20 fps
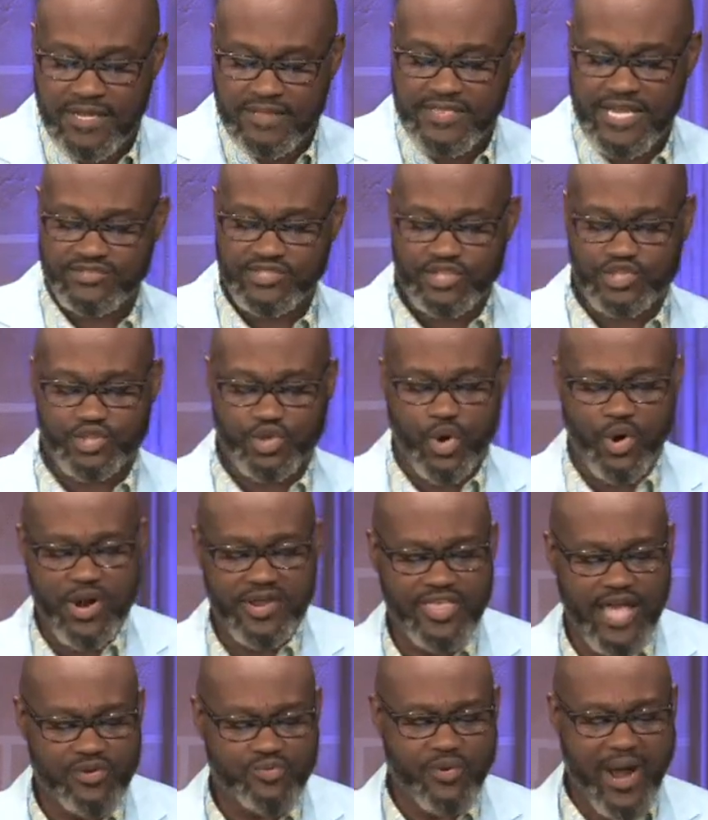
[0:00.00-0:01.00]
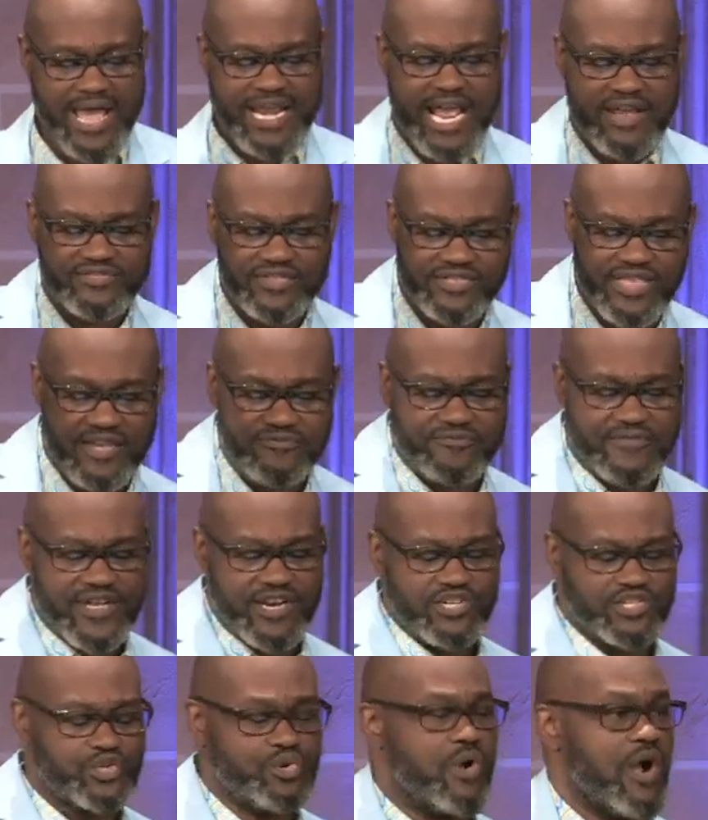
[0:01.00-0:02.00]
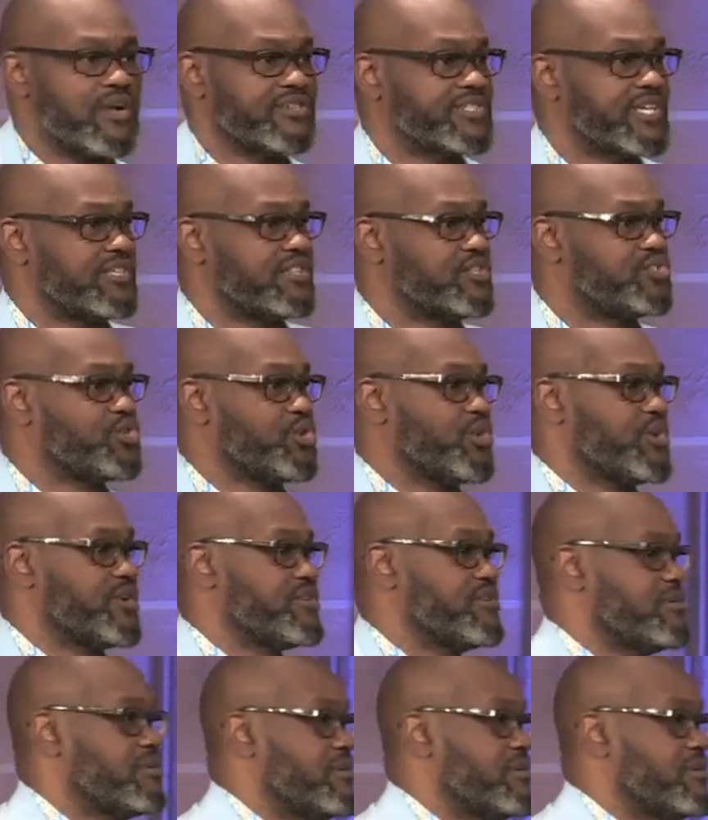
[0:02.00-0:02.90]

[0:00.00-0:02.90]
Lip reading: There's a story that right after they finish crossing the Jordan,